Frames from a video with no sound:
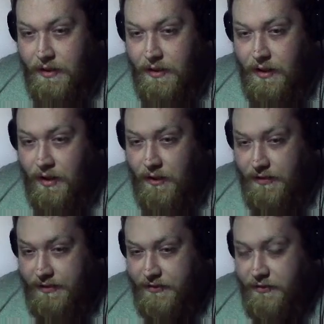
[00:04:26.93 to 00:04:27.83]
all I
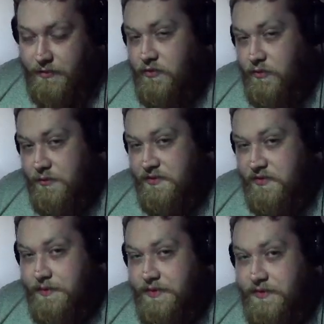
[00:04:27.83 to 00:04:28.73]
need to do is normal
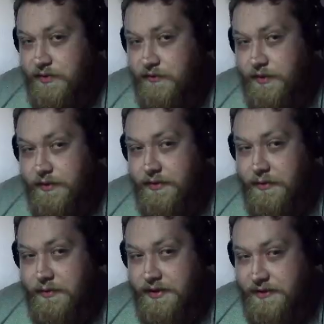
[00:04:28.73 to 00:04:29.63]
summon the Silvered. They
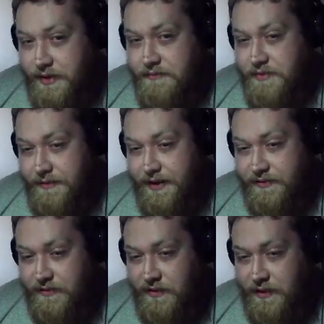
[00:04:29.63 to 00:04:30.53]
will attempt to
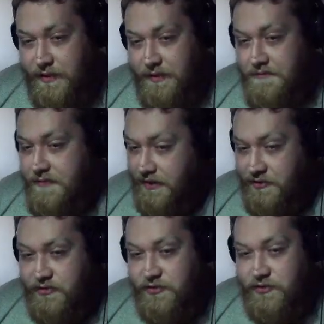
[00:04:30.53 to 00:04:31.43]
max C here. I
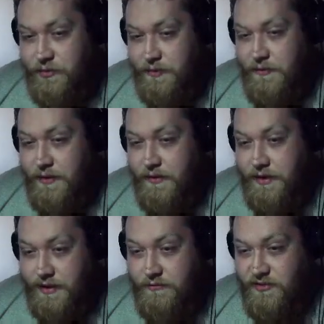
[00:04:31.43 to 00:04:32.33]
can just Super
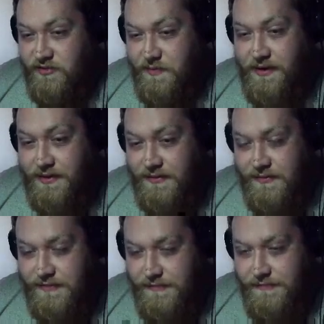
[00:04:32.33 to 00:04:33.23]
Poly in
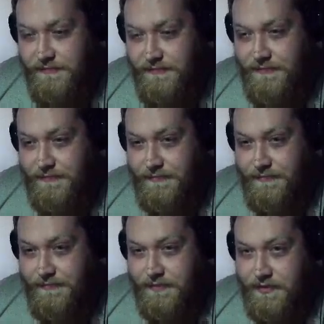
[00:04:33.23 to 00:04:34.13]
response
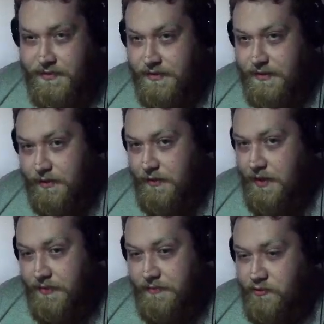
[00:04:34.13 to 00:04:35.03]
to get
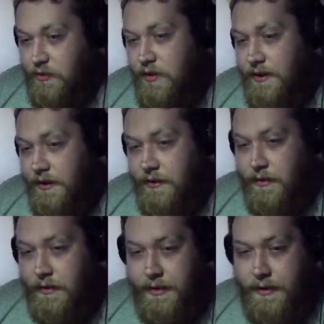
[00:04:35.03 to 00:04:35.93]
around them drawing a
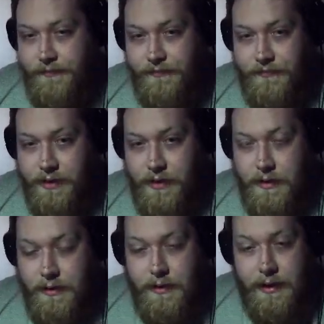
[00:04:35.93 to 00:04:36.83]
card here.
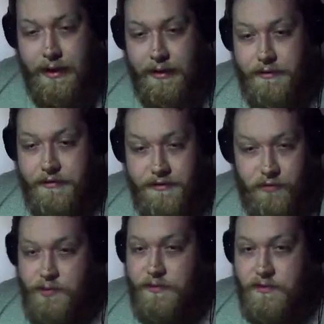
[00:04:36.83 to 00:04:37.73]
And this
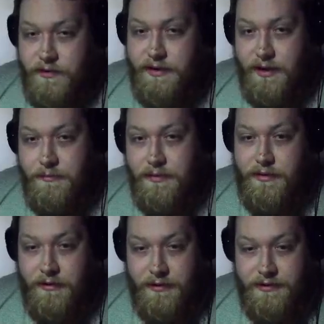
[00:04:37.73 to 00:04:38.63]
will clean up
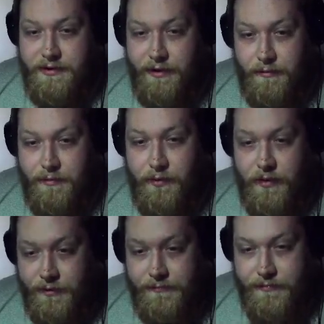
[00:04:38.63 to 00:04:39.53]
their entire
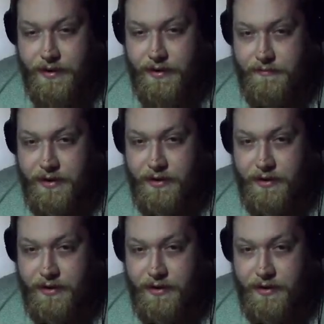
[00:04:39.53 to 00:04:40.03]
board. I can make a